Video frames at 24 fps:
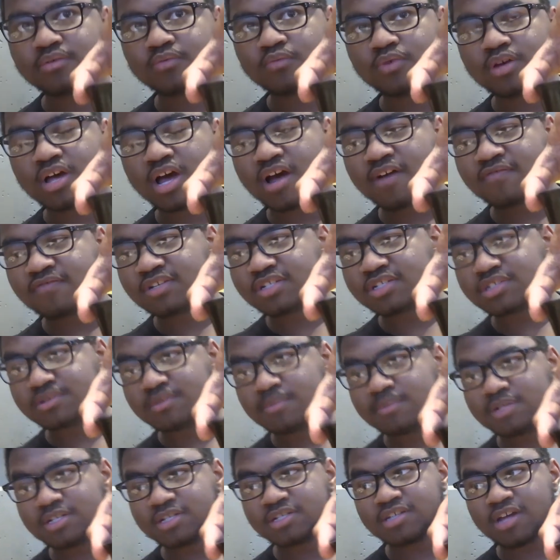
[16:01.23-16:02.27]
We have this
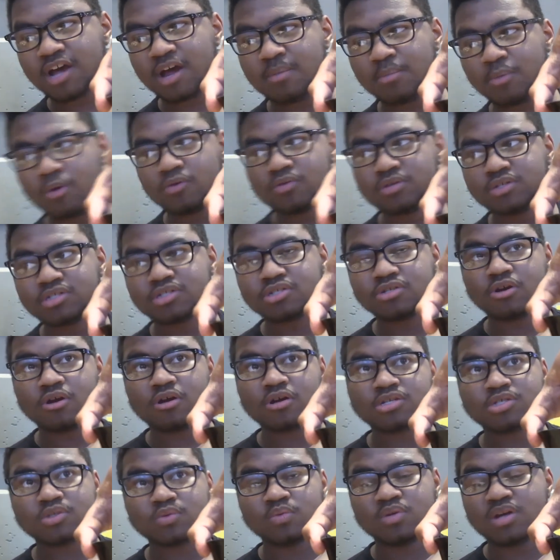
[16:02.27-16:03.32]
limited time only
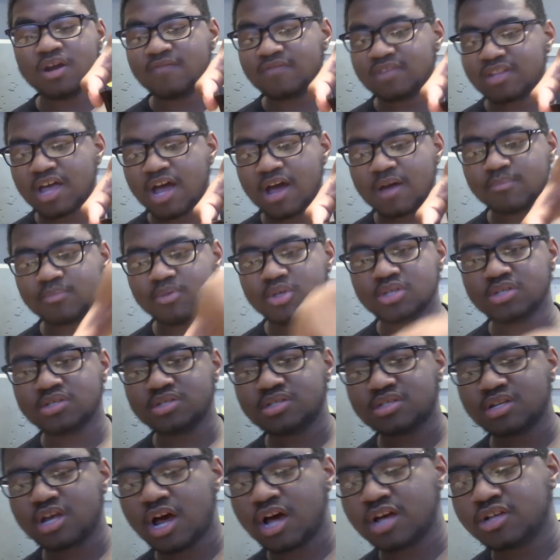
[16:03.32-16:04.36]
sauce, whatever that
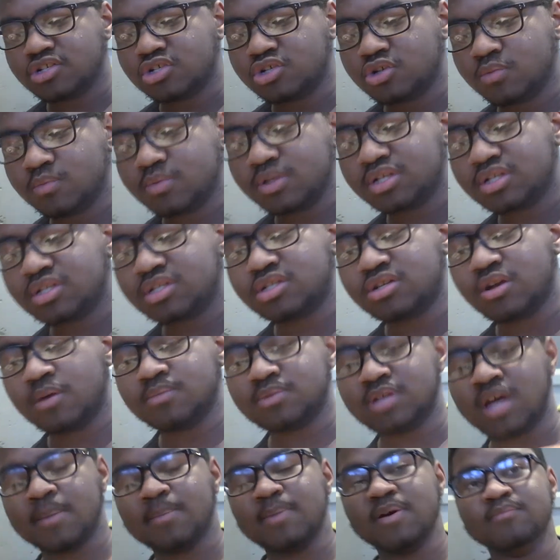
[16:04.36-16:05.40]
means. I assume it's some
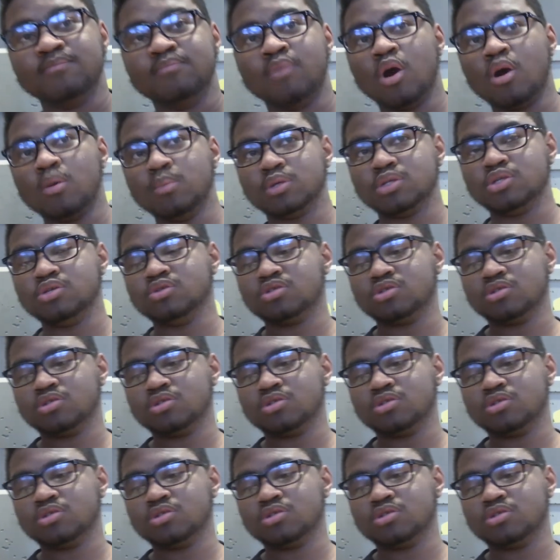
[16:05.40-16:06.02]
type of barbecue